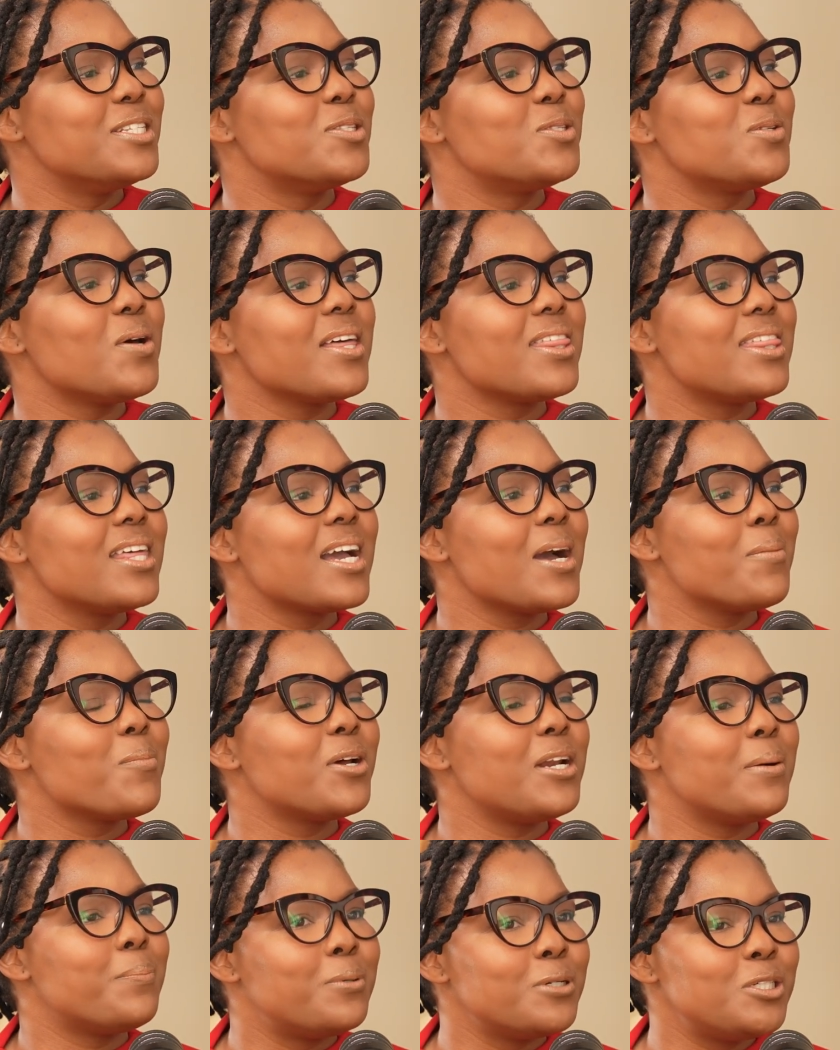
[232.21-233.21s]
So I think I'm
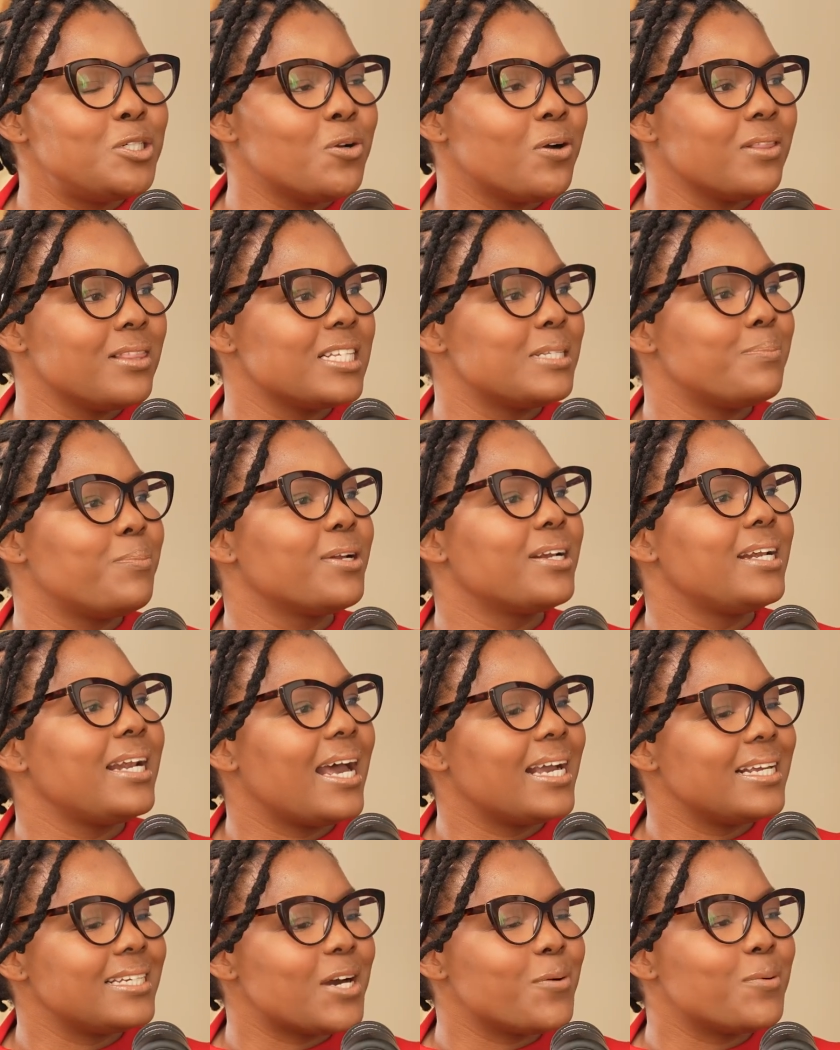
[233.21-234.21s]
going to put you on the
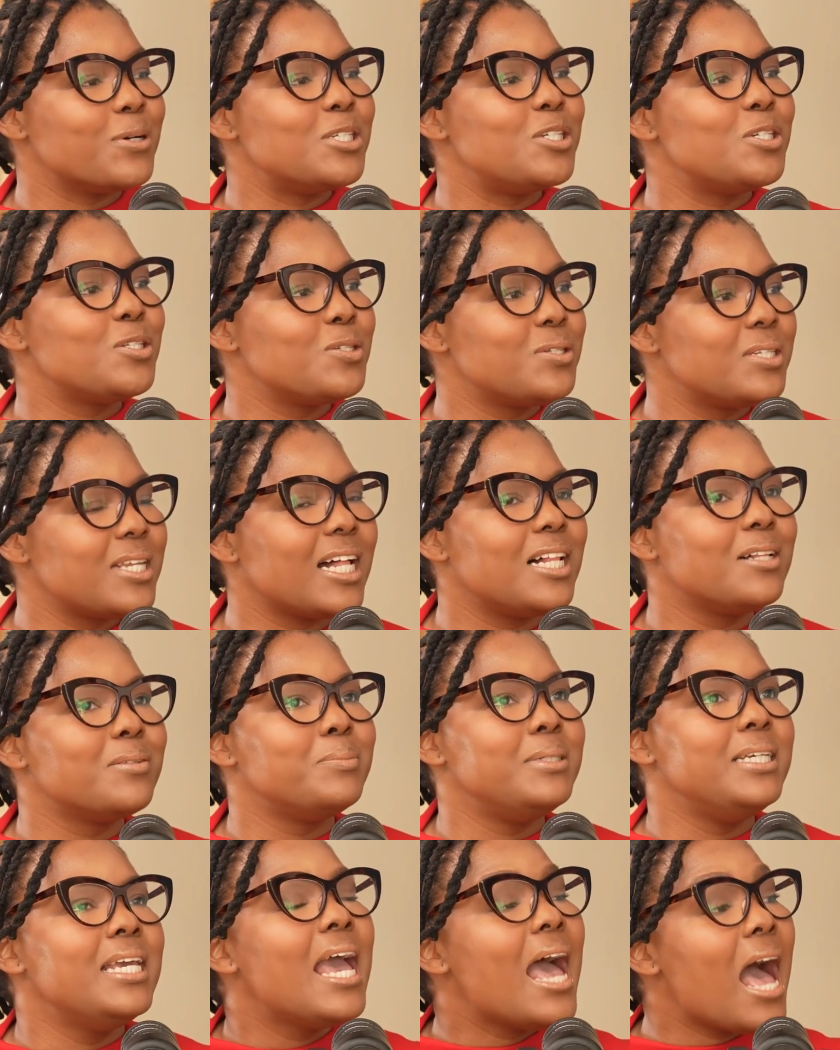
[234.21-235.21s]
spotlight. I want you to tell
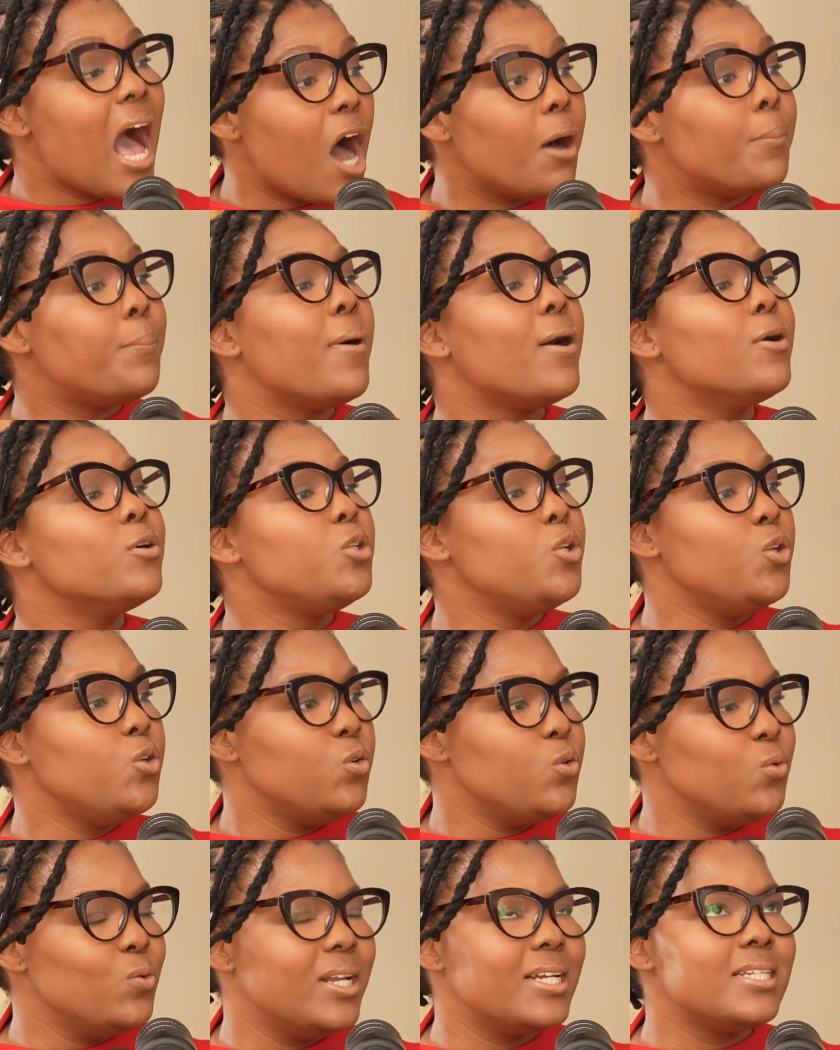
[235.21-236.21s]
me about
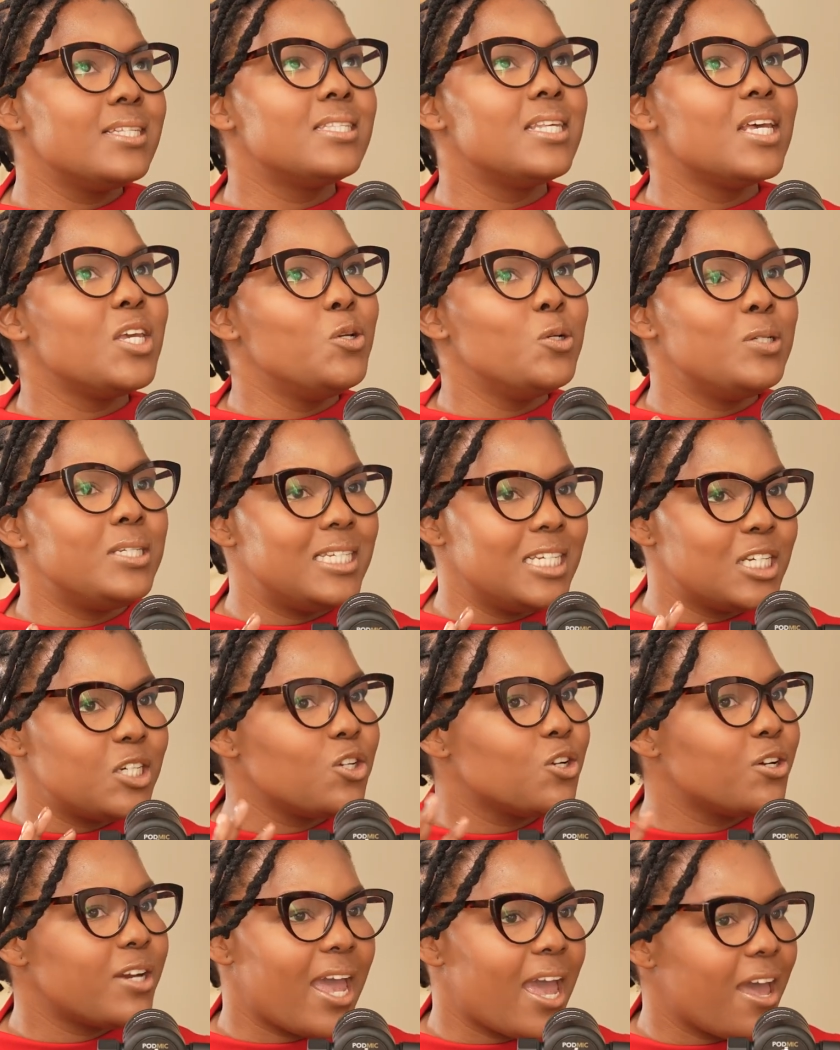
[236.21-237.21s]
you. Let's say you did
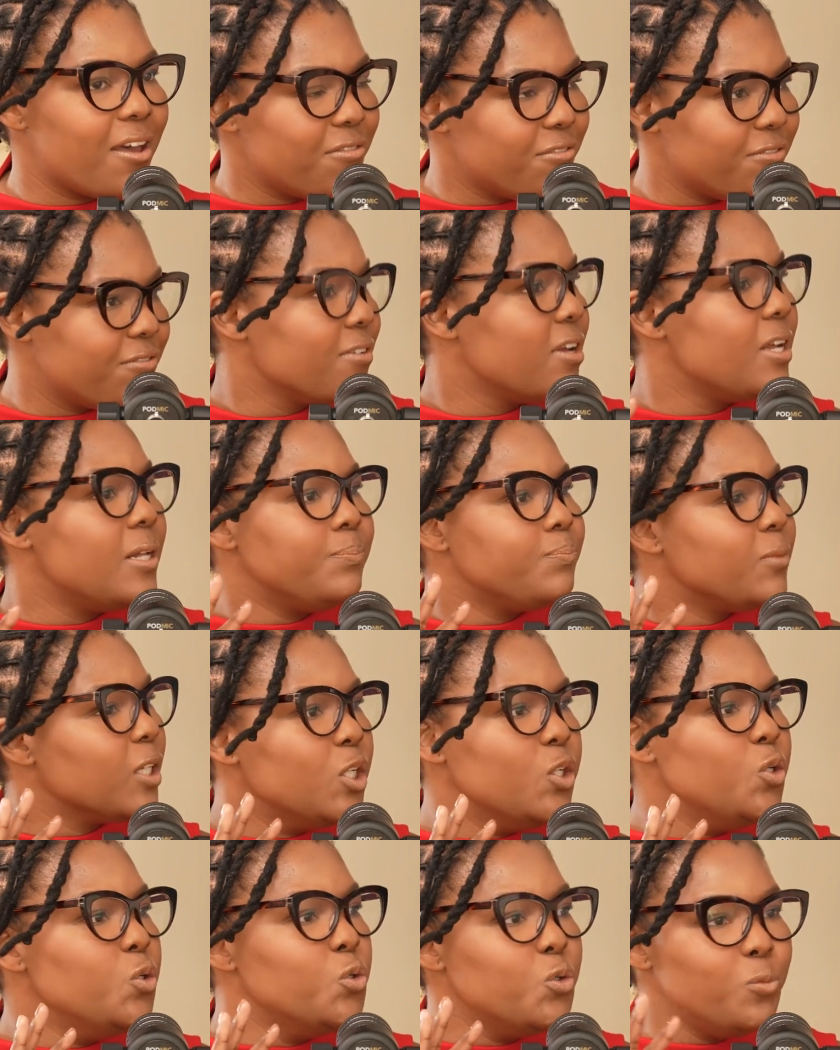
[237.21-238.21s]
not have
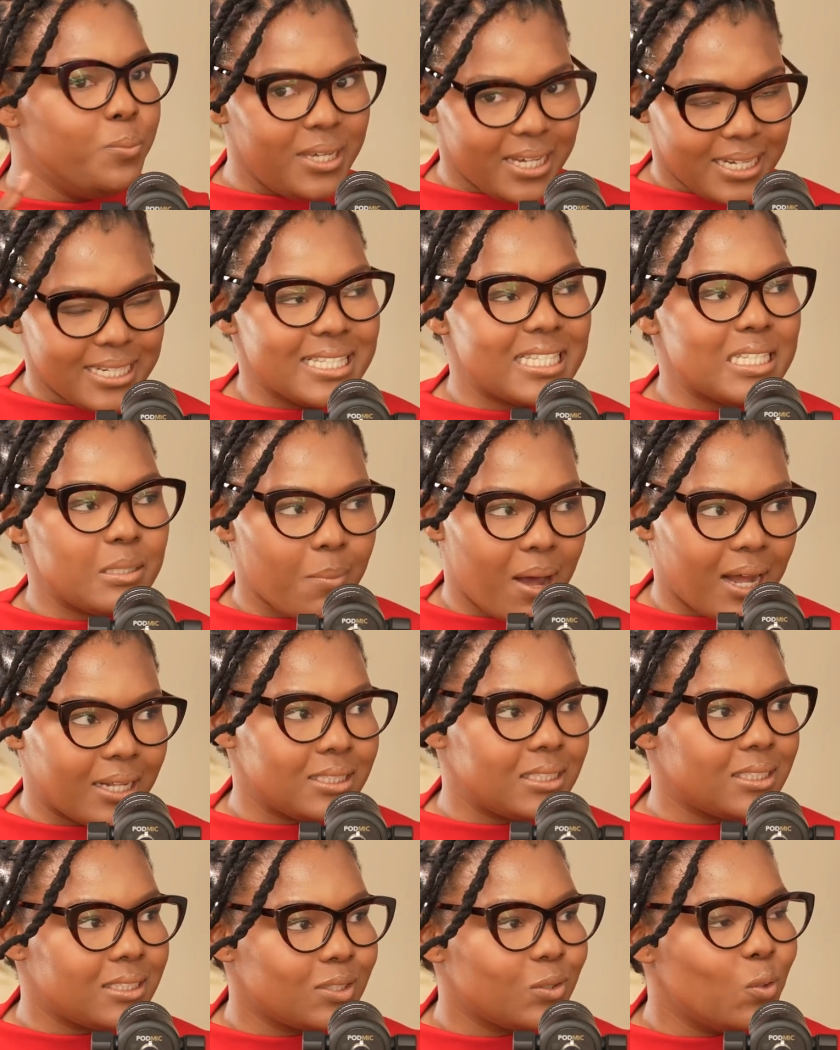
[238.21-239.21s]
Nubian
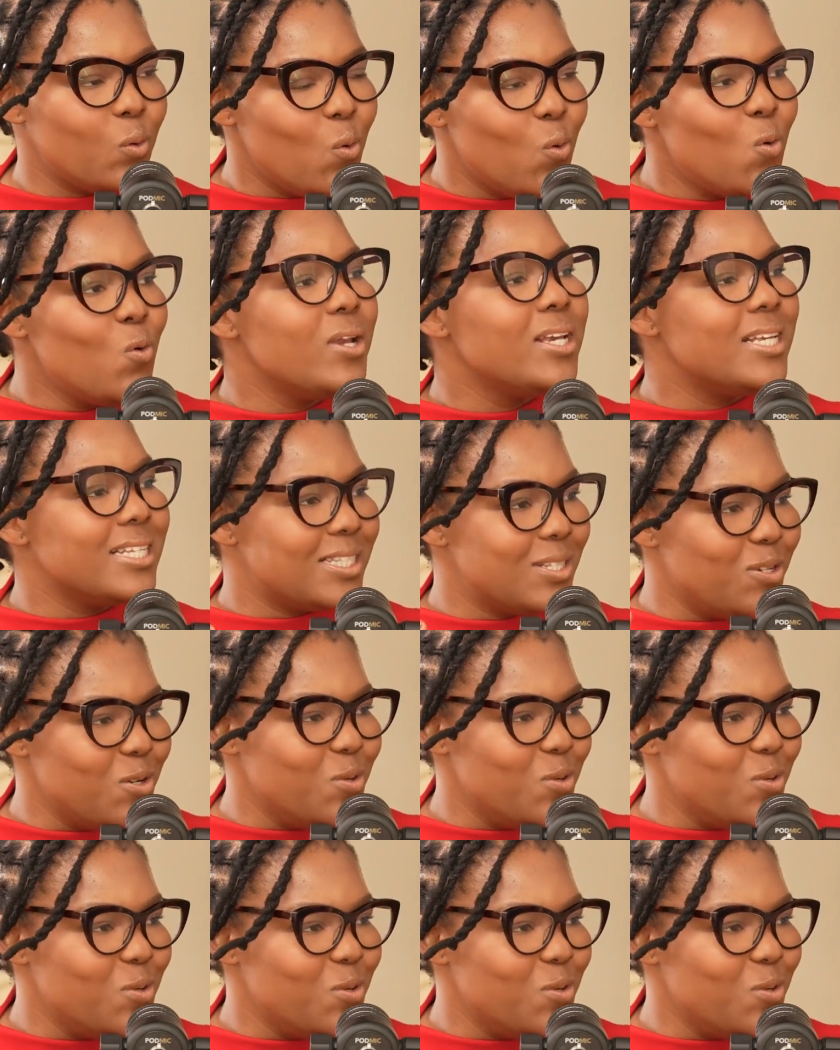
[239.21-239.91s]
Smarts. Who is